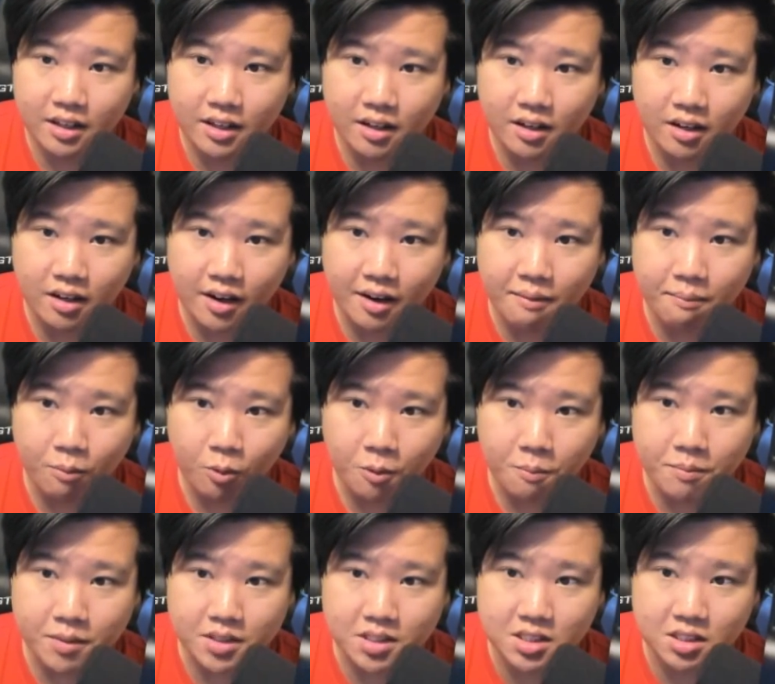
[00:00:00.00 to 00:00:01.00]
All right, more
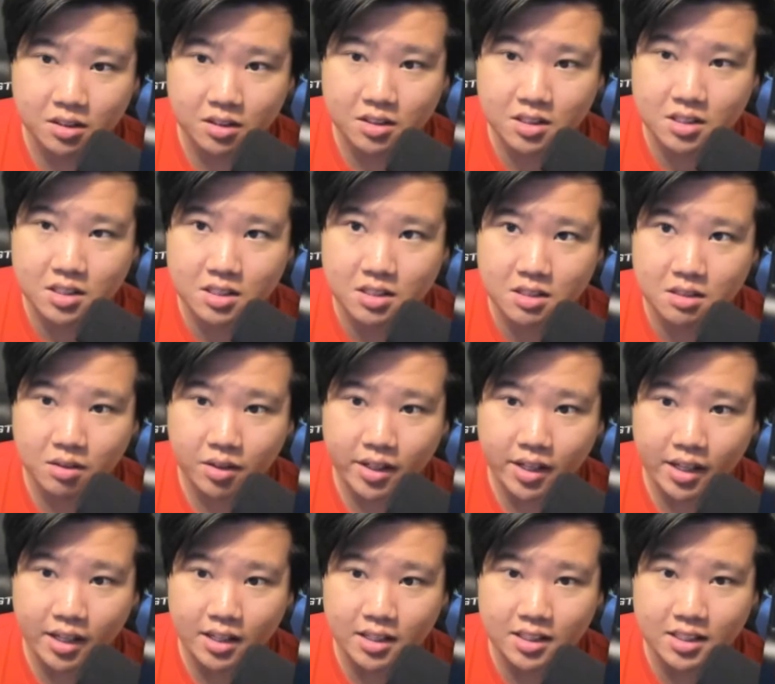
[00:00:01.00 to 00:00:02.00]
missiles,
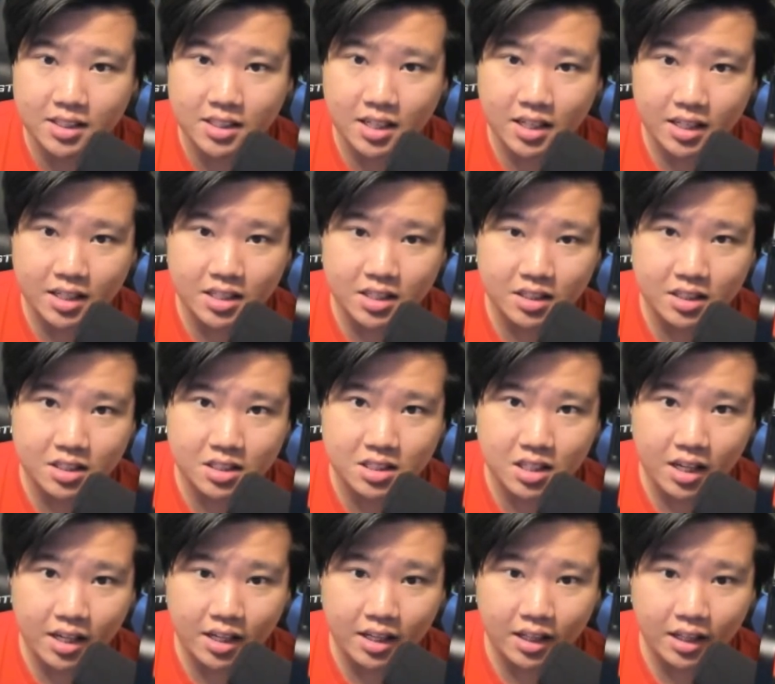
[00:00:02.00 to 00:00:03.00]
and Athena is
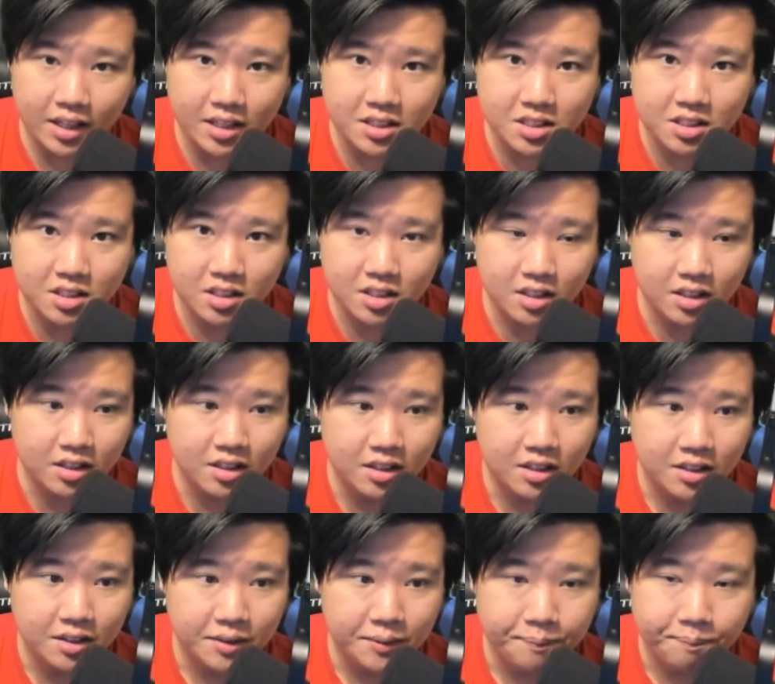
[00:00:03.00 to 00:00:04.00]
a laser,
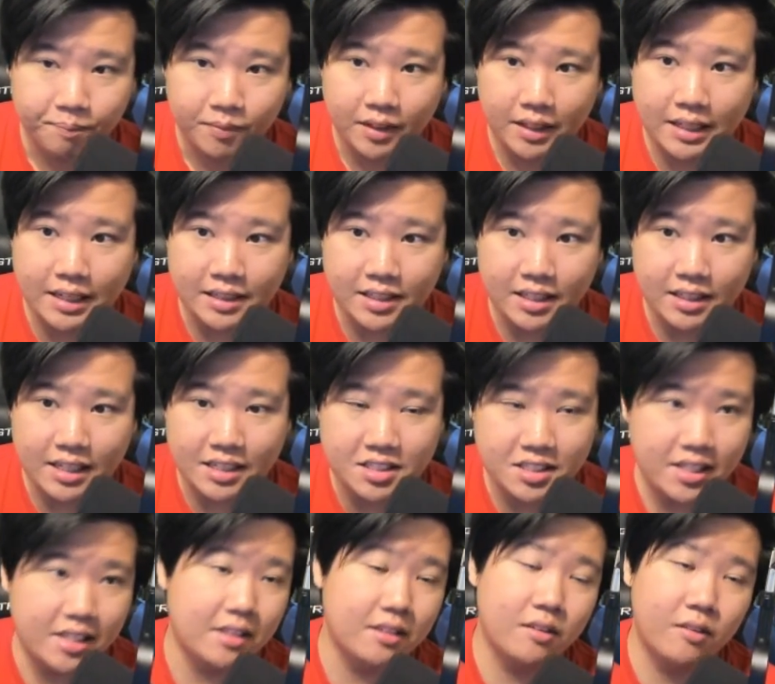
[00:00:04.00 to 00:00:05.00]
and I think that's
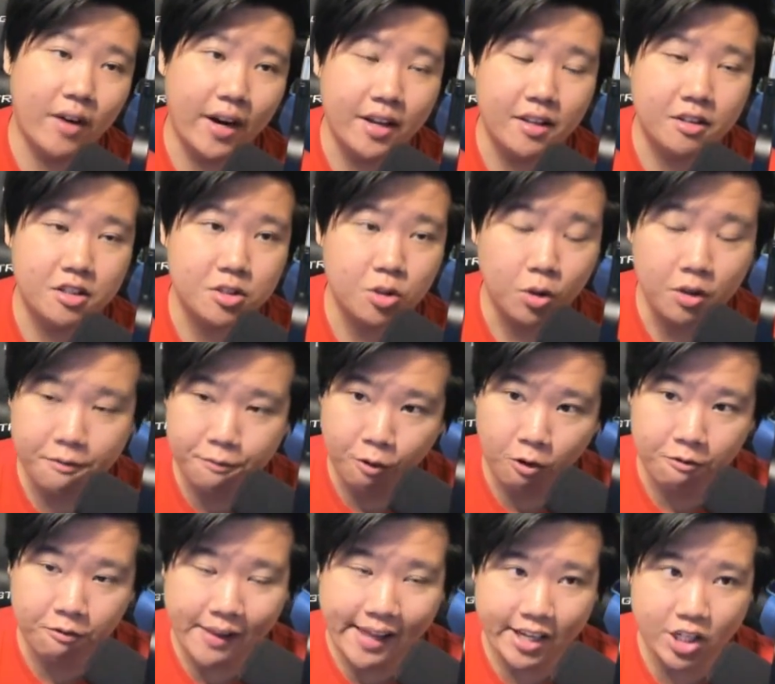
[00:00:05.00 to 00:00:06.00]
it, right? There's only
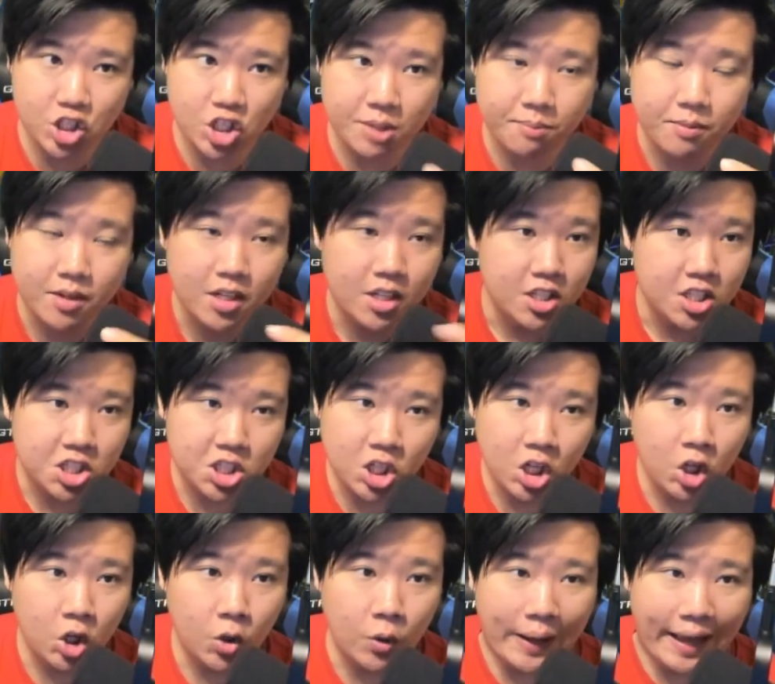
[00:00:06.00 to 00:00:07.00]
4 flagship,
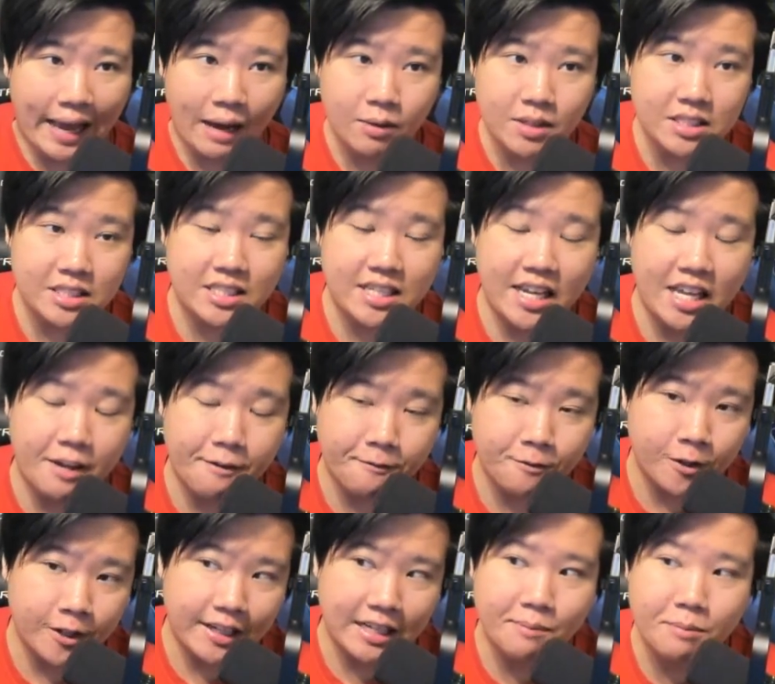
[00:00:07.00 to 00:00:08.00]
so I would say if
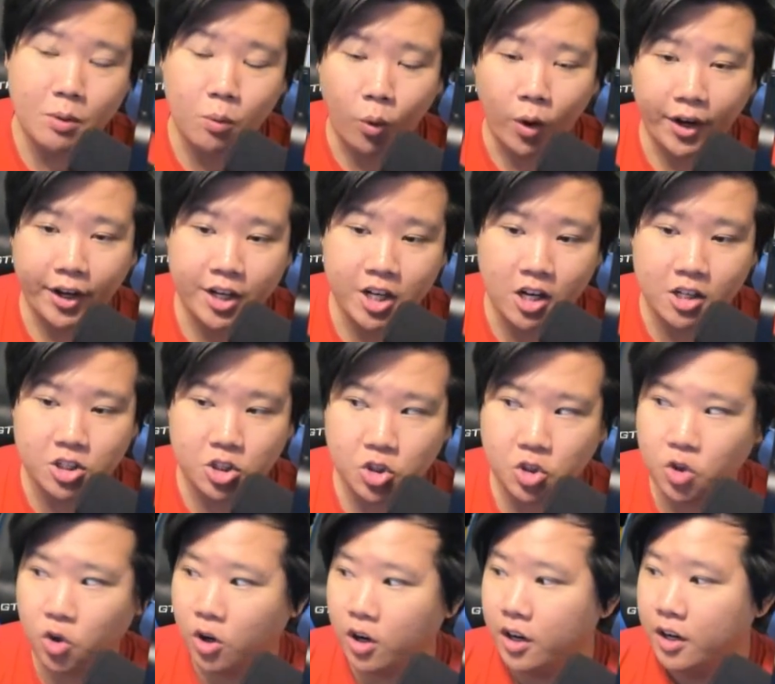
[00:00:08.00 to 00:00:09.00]
you're going to be working onto
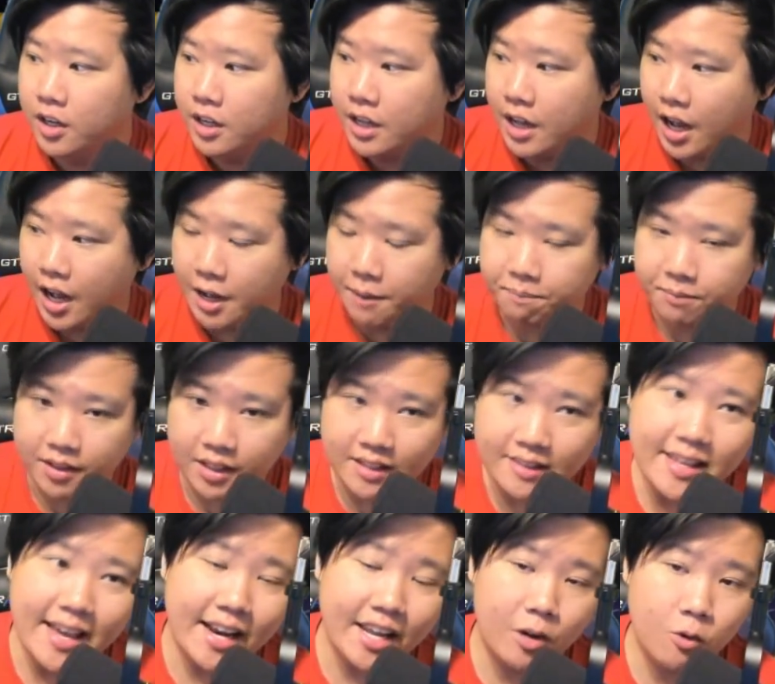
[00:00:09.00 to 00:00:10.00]
your
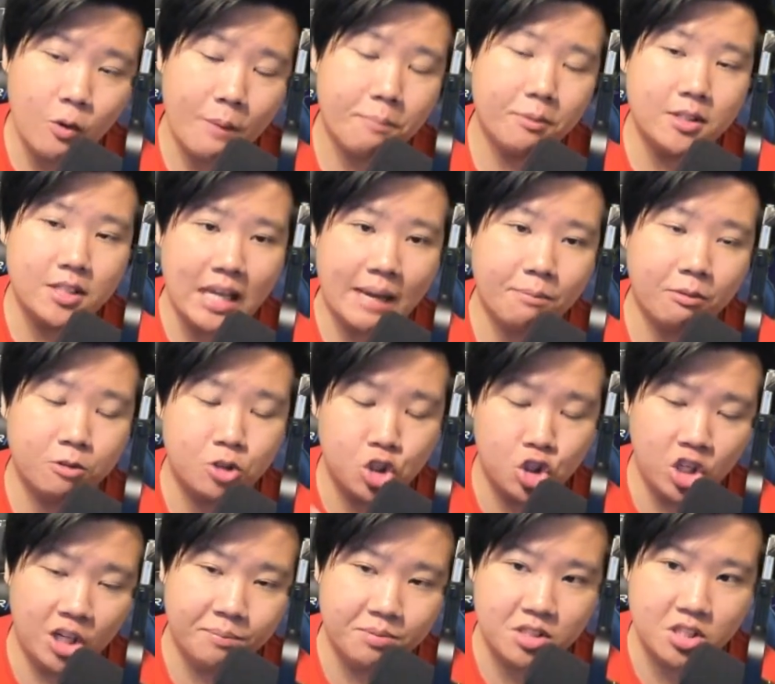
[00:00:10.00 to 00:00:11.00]
kinetic weapon type of
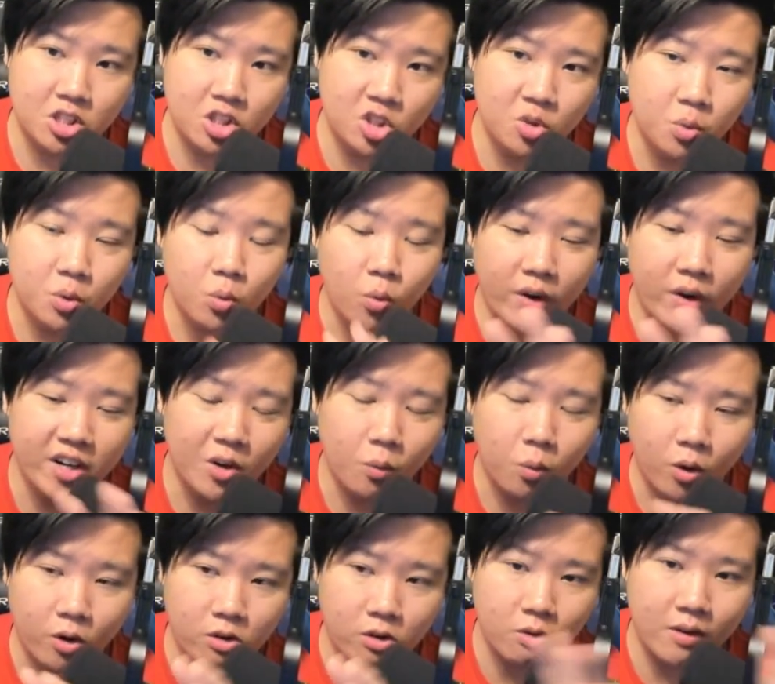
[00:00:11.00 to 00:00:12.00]
ships, you would want to
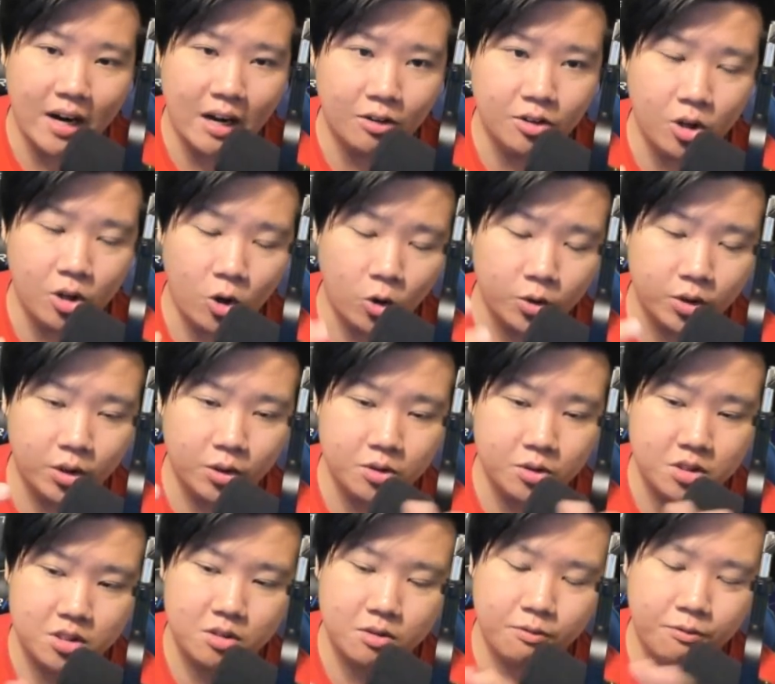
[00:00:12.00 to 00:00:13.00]
work around all
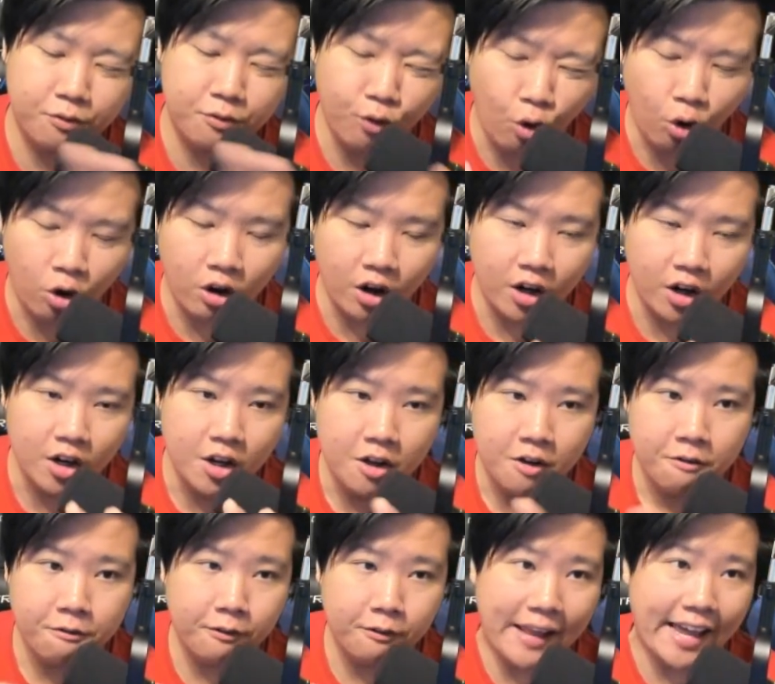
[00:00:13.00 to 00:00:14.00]
those 4
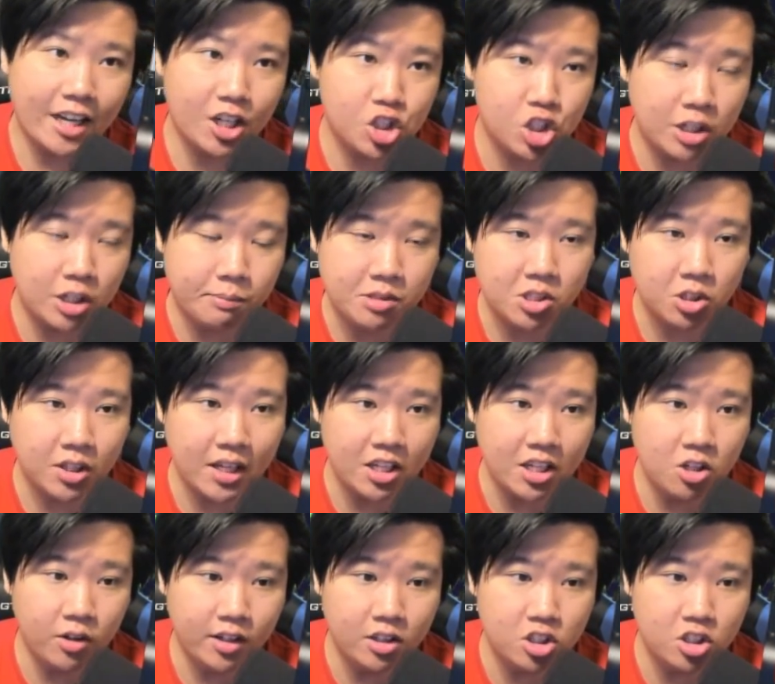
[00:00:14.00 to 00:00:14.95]
flagships so that you can